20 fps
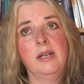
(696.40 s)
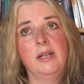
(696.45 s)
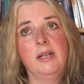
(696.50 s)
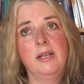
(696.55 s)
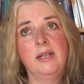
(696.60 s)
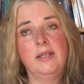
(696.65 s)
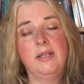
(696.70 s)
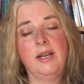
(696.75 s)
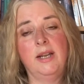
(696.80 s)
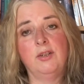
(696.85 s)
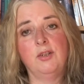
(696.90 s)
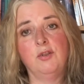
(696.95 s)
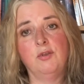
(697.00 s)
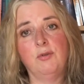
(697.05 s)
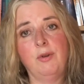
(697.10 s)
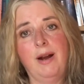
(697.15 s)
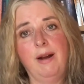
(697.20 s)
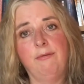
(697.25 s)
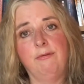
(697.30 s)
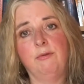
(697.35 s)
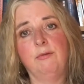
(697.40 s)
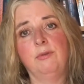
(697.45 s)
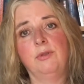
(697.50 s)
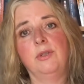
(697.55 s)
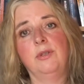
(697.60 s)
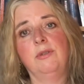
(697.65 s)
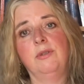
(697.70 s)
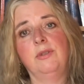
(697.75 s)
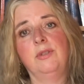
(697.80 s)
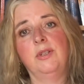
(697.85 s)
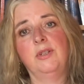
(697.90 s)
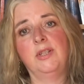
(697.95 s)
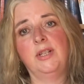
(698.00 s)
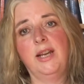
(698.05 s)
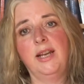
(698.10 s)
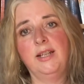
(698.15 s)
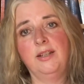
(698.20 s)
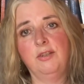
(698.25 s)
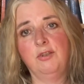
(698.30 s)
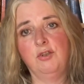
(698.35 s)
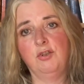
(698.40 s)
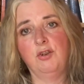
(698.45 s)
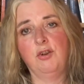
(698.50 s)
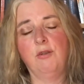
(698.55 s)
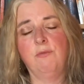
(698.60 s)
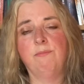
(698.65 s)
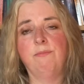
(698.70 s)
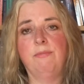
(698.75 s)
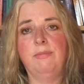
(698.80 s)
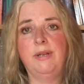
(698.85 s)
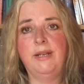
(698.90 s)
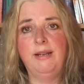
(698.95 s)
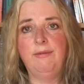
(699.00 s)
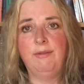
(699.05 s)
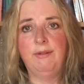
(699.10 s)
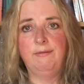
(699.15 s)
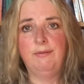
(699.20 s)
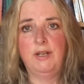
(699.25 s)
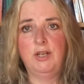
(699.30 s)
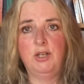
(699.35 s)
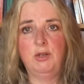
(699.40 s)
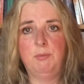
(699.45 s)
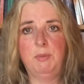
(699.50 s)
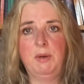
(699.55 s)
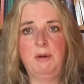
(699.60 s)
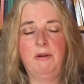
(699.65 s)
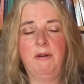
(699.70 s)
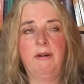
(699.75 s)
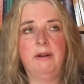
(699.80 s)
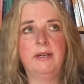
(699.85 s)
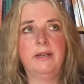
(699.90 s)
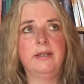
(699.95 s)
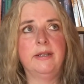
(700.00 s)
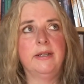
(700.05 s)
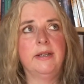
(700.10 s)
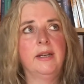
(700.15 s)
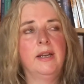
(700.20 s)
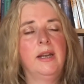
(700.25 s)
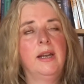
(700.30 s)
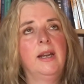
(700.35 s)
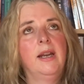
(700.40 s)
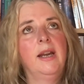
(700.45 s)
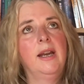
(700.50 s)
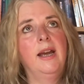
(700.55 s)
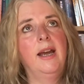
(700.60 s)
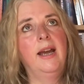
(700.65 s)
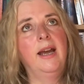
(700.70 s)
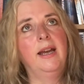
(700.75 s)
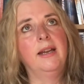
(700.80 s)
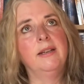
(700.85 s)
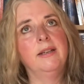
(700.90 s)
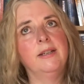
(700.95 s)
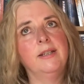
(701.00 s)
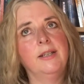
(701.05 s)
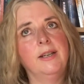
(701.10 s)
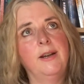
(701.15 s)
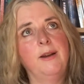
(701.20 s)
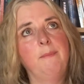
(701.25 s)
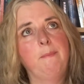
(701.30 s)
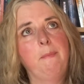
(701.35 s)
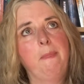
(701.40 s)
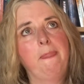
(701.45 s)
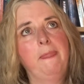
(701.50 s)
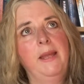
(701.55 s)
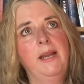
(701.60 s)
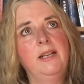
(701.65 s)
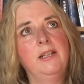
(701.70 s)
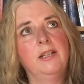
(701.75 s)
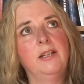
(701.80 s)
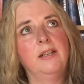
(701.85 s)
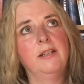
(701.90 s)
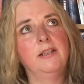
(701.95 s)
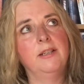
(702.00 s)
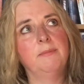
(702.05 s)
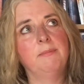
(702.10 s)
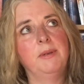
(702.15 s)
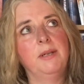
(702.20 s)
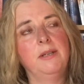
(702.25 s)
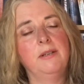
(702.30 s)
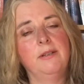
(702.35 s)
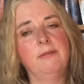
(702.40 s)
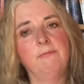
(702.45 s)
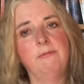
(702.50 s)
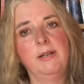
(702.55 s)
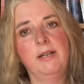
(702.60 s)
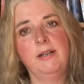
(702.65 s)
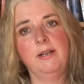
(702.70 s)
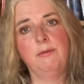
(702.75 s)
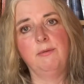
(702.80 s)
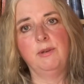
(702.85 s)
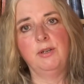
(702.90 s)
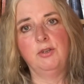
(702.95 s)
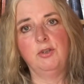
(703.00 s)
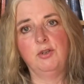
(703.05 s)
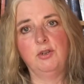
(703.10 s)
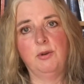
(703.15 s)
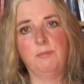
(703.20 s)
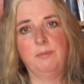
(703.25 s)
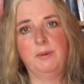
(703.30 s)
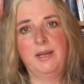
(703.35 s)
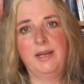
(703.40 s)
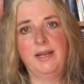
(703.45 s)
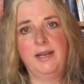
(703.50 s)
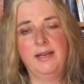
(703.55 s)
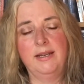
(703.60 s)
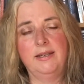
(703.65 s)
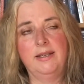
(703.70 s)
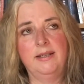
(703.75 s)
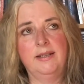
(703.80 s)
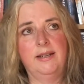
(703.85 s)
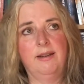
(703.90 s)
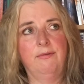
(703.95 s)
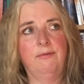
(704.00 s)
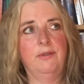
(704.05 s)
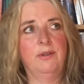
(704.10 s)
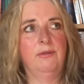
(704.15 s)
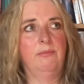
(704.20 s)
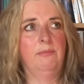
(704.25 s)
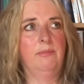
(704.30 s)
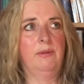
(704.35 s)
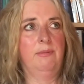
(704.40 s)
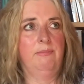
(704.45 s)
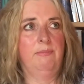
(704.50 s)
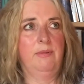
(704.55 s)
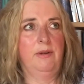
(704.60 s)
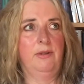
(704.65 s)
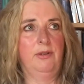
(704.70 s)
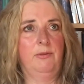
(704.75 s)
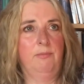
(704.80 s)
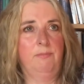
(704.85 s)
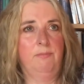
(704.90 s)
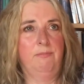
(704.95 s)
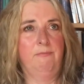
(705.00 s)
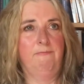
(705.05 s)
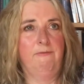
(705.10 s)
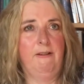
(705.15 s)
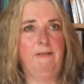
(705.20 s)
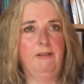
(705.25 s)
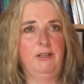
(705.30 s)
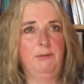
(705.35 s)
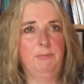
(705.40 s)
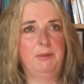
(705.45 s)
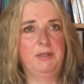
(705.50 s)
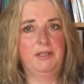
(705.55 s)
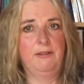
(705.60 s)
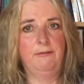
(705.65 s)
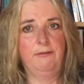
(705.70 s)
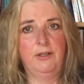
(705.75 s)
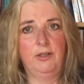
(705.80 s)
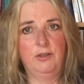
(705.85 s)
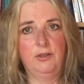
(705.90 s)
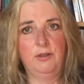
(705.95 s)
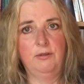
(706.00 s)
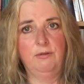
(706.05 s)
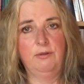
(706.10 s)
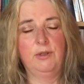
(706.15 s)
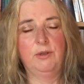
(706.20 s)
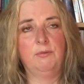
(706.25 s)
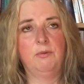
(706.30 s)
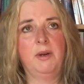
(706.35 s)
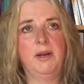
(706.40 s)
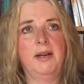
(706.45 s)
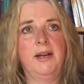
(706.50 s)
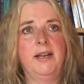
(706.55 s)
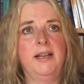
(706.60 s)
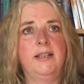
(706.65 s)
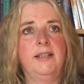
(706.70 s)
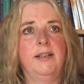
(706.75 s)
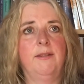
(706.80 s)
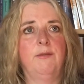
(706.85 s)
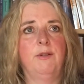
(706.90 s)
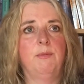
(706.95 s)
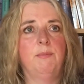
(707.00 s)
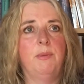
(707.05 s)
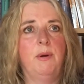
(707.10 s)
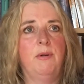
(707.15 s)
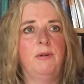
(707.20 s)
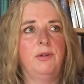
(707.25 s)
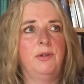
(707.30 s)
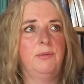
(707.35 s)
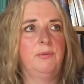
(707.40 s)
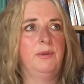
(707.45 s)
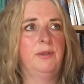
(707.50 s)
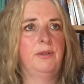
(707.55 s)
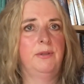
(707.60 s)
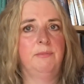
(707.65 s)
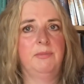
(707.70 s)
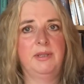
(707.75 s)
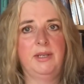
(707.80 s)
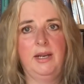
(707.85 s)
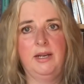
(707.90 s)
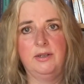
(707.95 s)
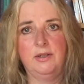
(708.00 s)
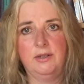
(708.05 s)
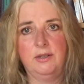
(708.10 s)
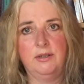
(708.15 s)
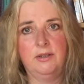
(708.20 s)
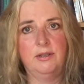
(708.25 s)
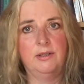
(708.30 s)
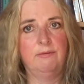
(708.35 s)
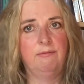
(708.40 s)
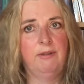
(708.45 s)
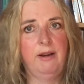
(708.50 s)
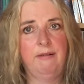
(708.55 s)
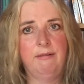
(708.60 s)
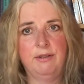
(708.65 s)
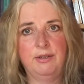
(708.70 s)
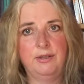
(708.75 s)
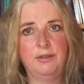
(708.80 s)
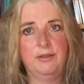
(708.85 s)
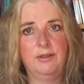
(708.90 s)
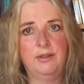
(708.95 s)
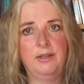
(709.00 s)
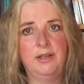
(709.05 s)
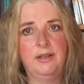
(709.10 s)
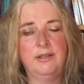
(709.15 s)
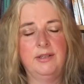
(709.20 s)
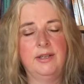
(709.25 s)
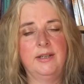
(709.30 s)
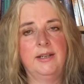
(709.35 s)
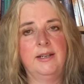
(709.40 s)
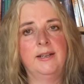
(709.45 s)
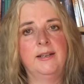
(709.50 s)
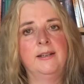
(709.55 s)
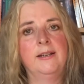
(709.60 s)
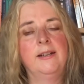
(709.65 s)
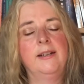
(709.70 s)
he's had to travel to take this job, leave the village behind. And he turns up and he doesn't really know what his job is. He's given a very specific suit to wear. He's given a box with some secateurs and various other things in it.